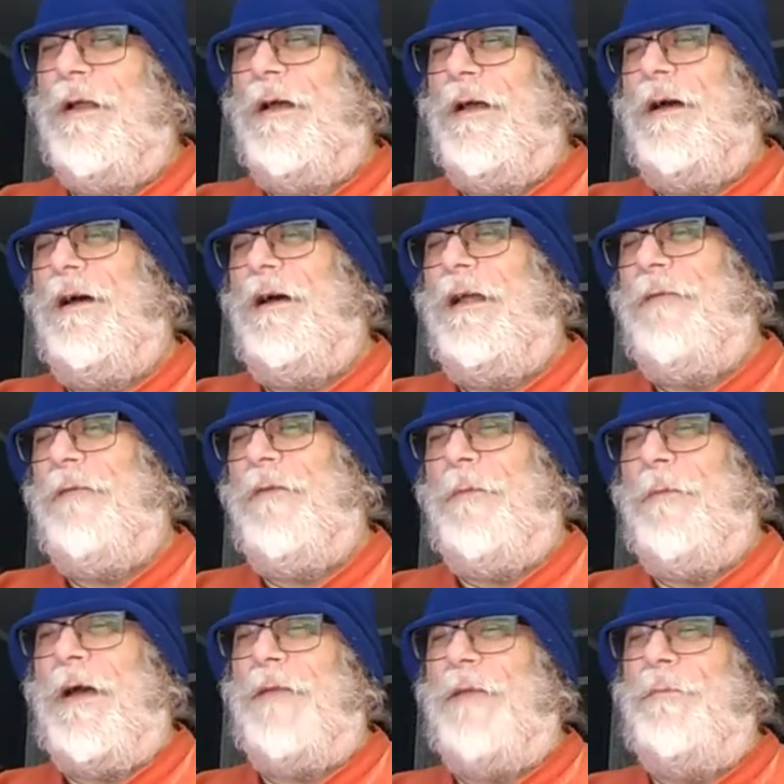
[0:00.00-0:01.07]
Uh, if you
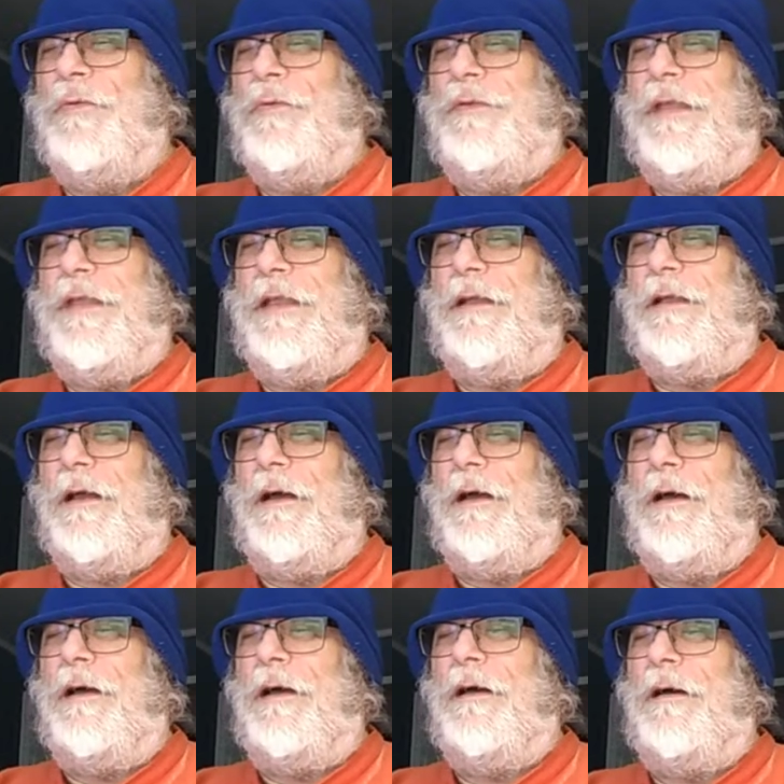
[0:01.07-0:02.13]
buy boutique,
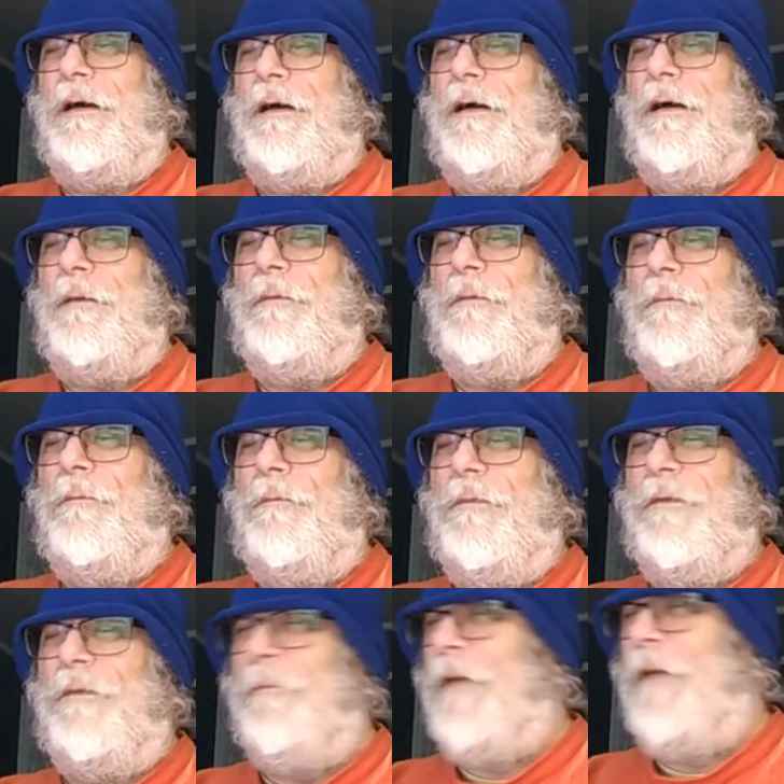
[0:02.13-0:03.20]
uh,
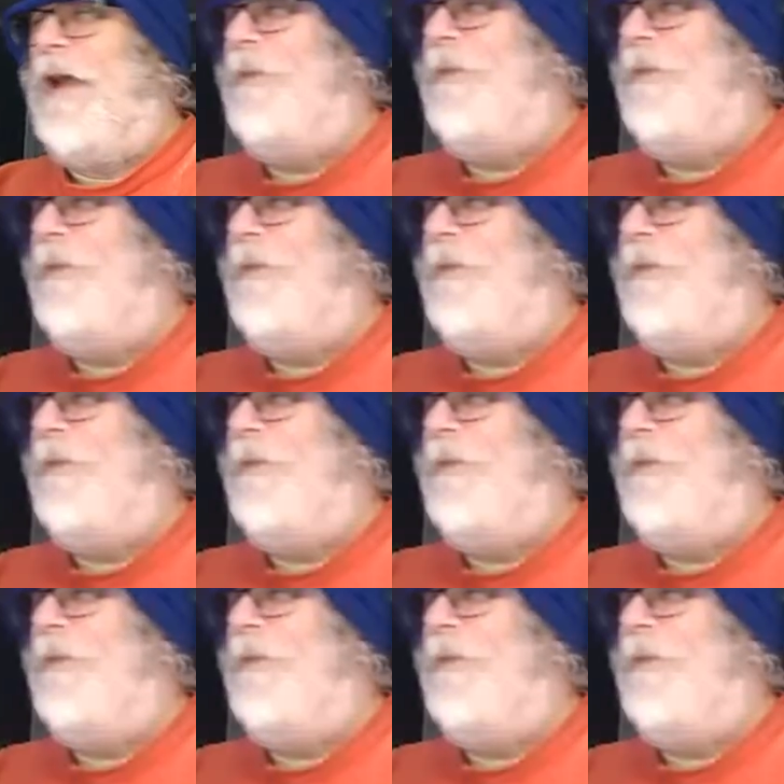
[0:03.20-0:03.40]
if you buy them